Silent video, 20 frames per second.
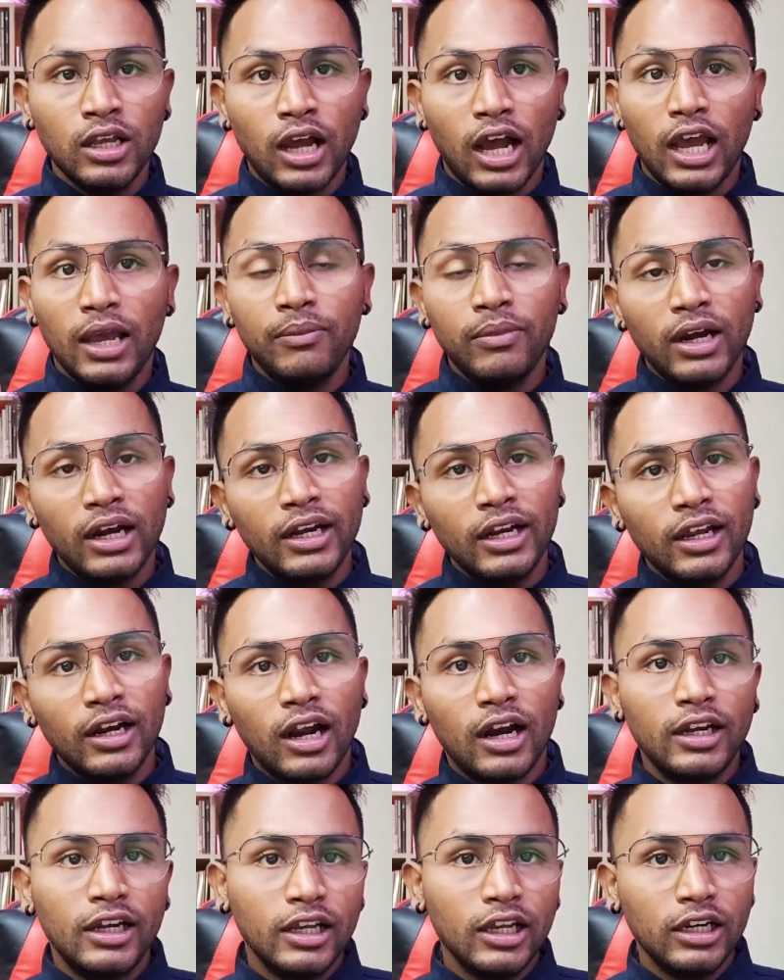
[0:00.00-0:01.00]
I am writing an
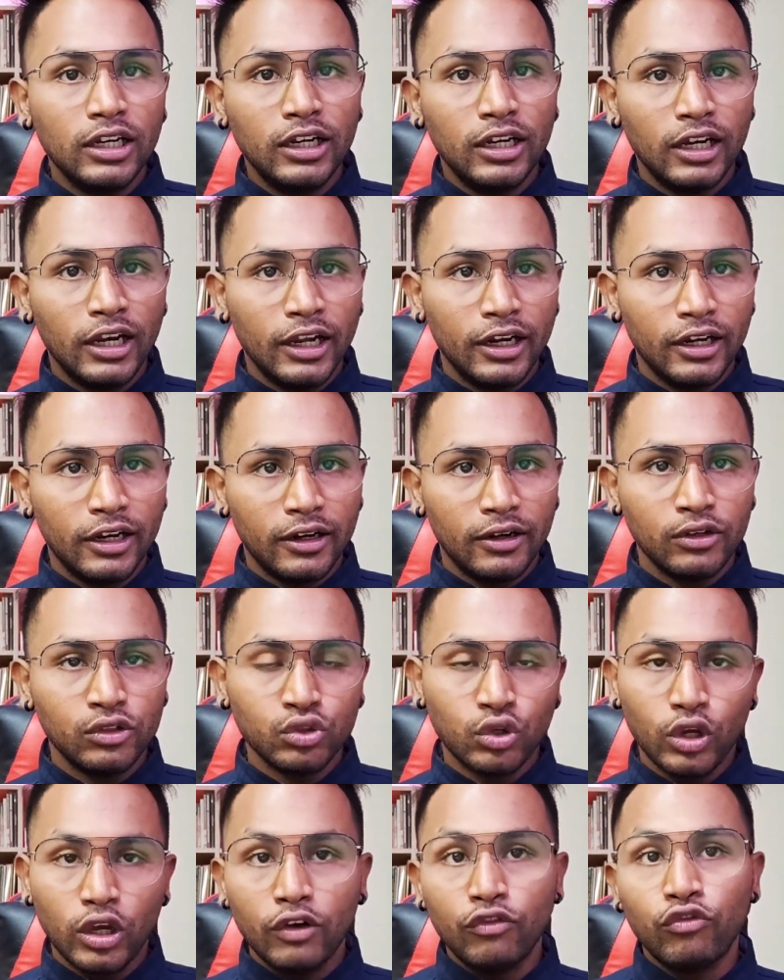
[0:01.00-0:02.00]
article in LinkedIn.
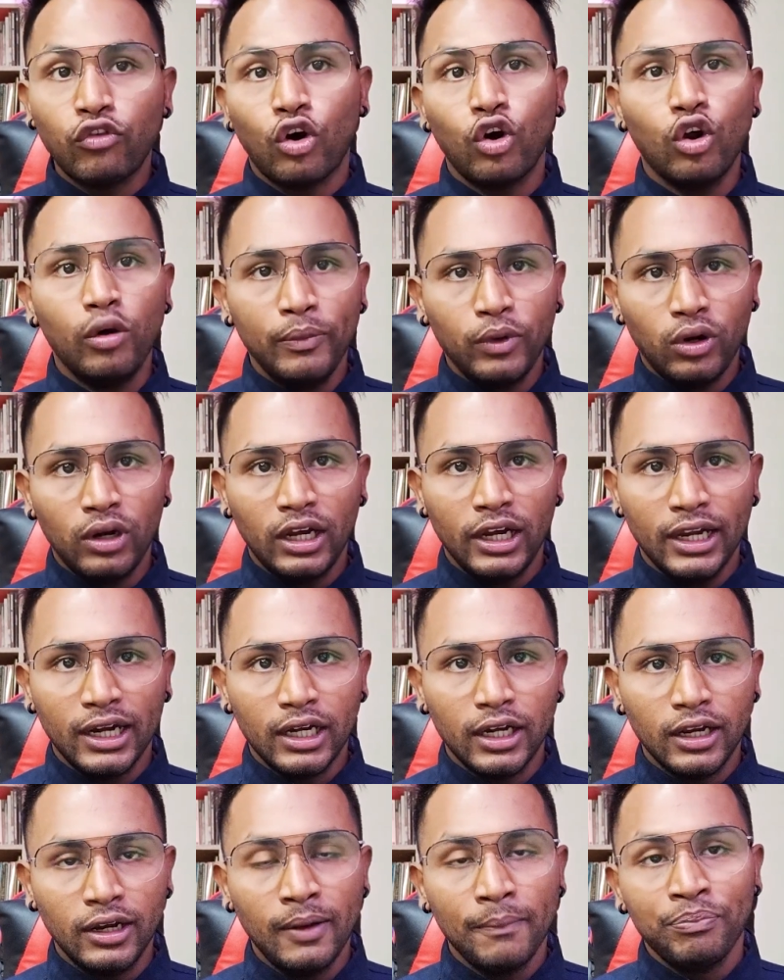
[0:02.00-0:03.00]
So you can follow me on
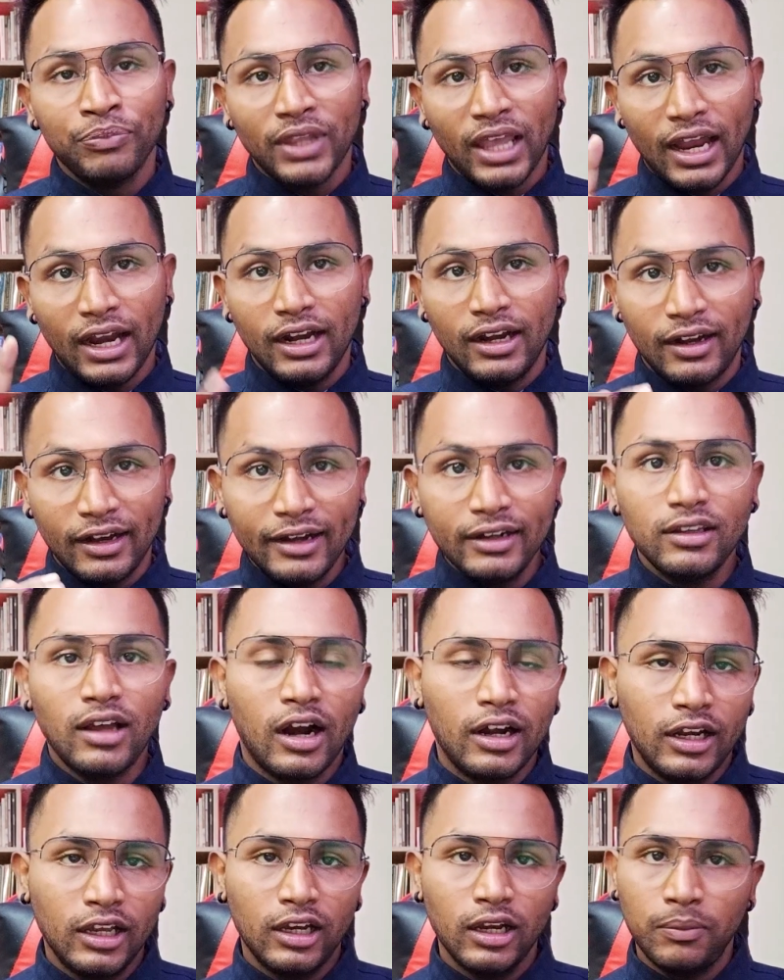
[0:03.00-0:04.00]
LinkedIn and read the
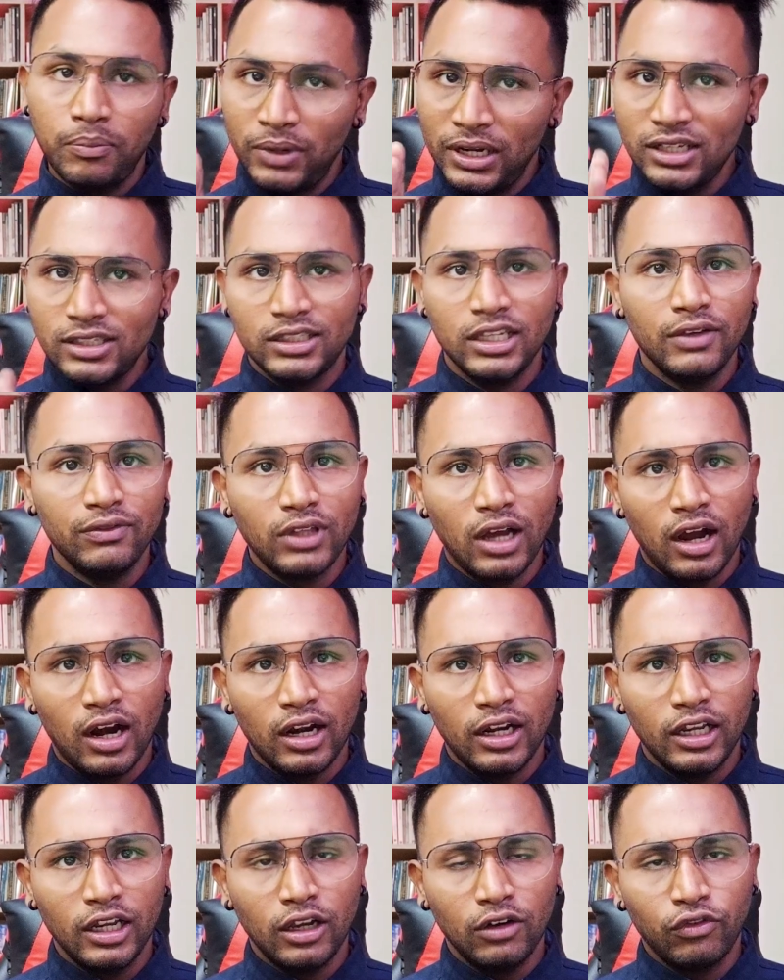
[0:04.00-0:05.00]
article. Please save the
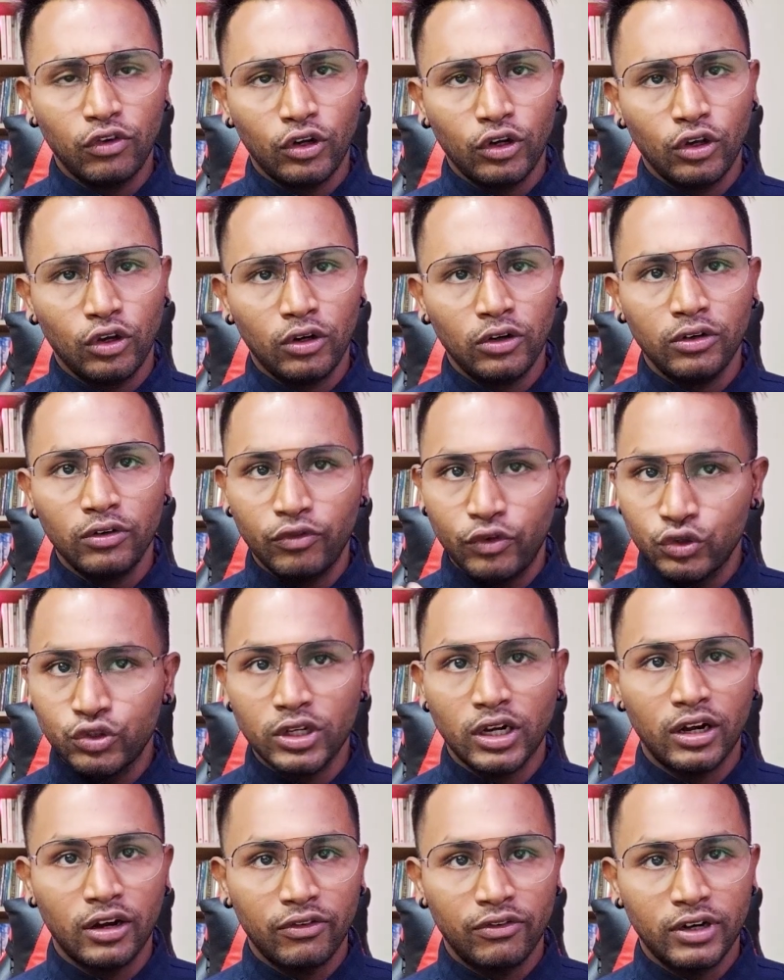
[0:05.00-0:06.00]
article for your
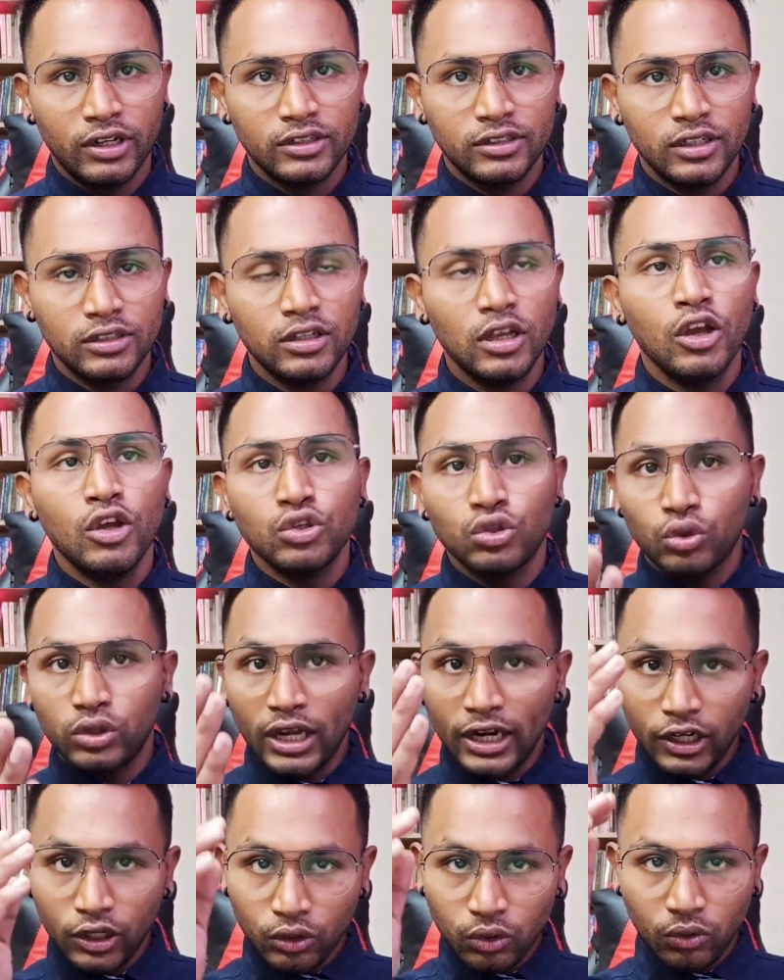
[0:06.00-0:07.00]
future references so
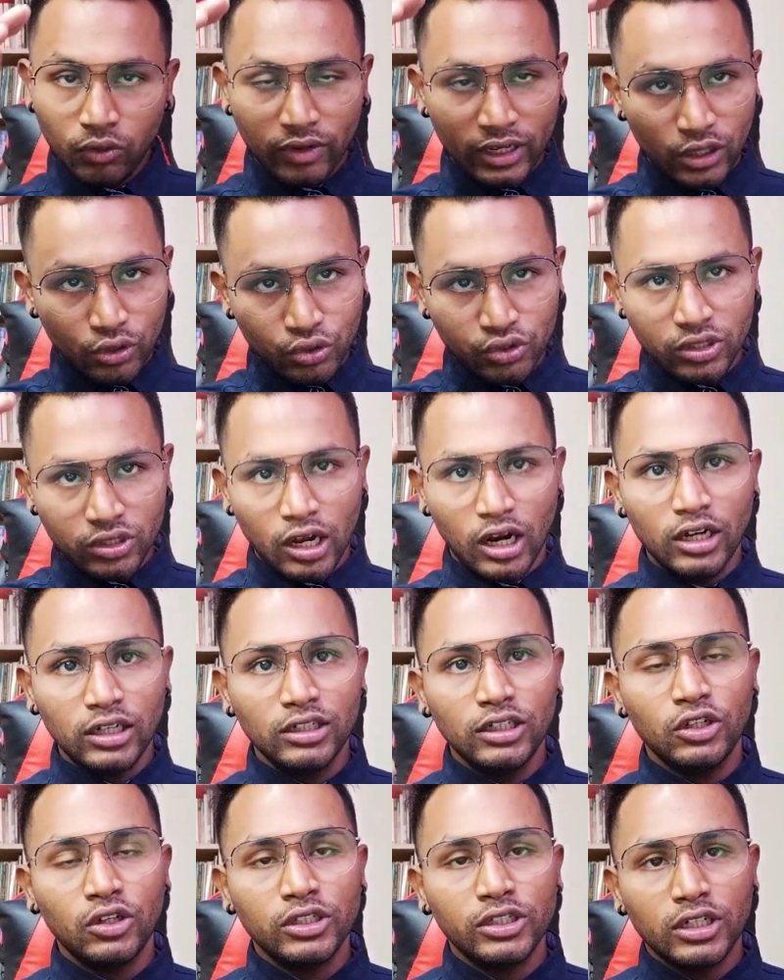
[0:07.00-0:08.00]
that you, when you
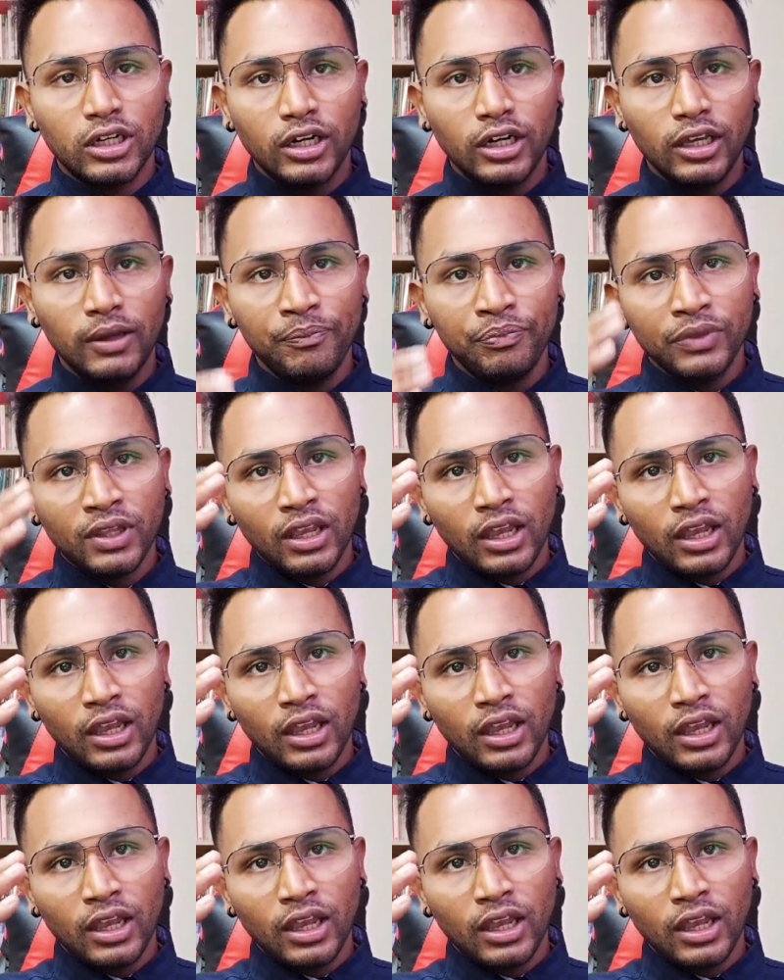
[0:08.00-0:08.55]
start your journey,